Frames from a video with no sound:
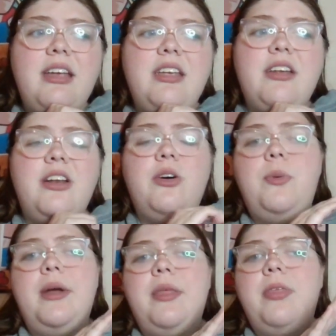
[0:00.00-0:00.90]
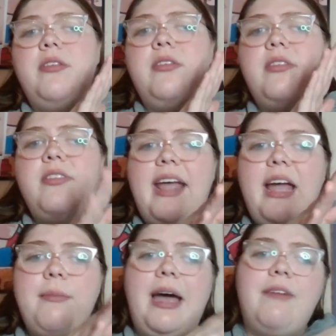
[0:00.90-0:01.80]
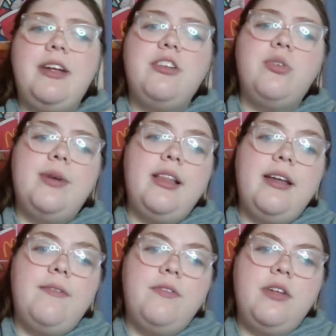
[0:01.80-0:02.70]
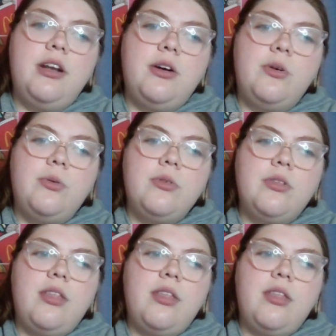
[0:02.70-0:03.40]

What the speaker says: you know, with Sam having to relive, you know,